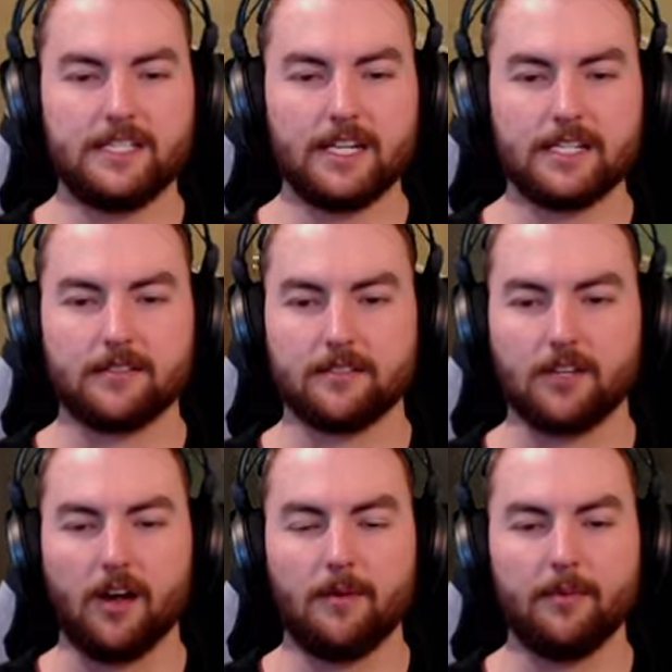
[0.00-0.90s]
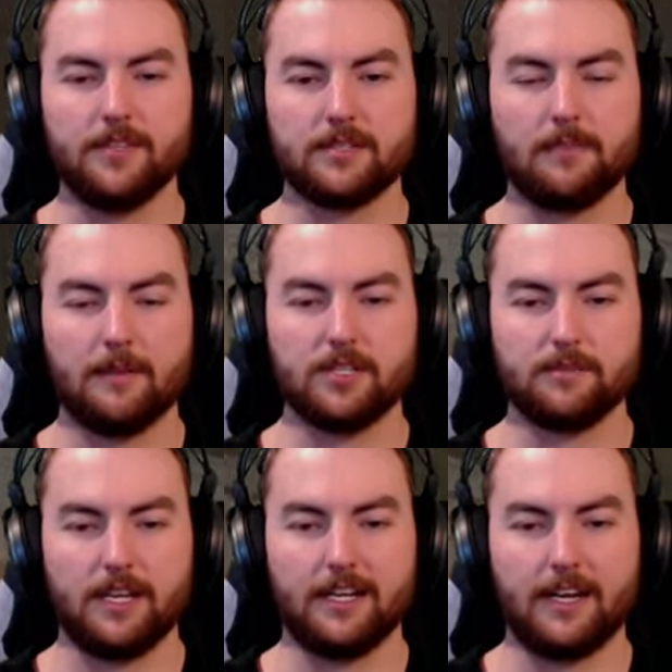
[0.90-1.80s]
decent time on this map,
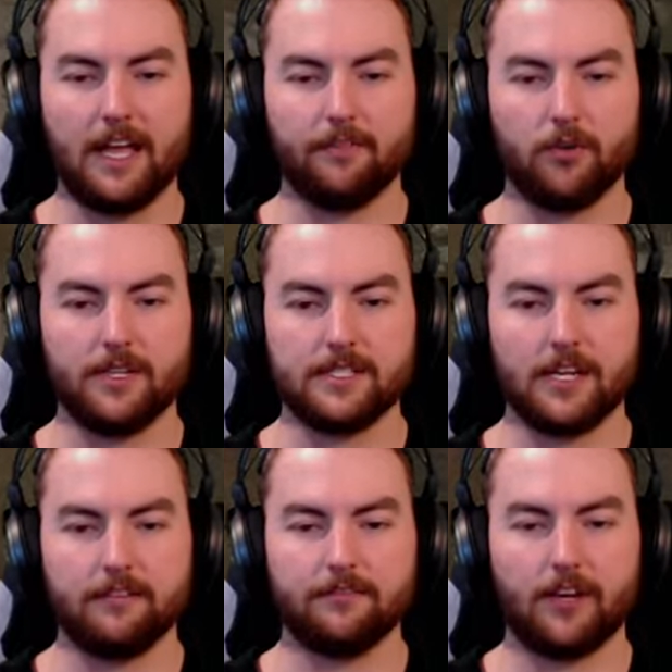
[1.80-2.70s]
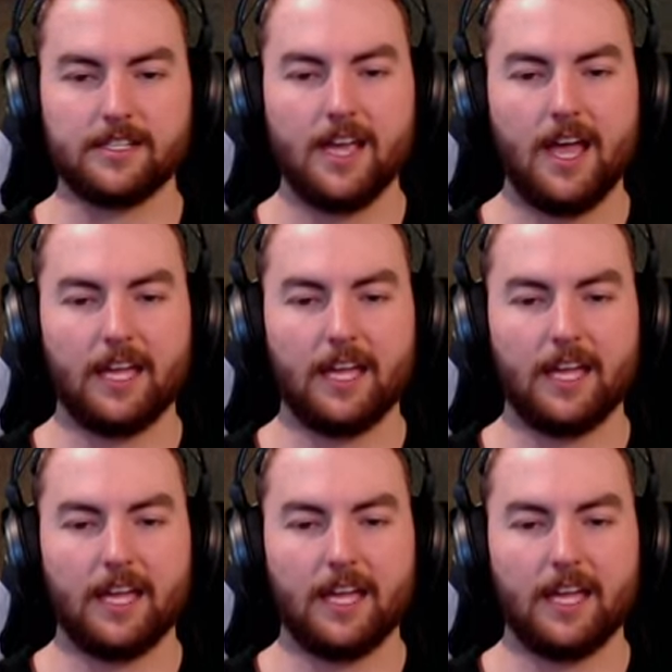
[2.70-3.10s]
just in and out of all these gunfights.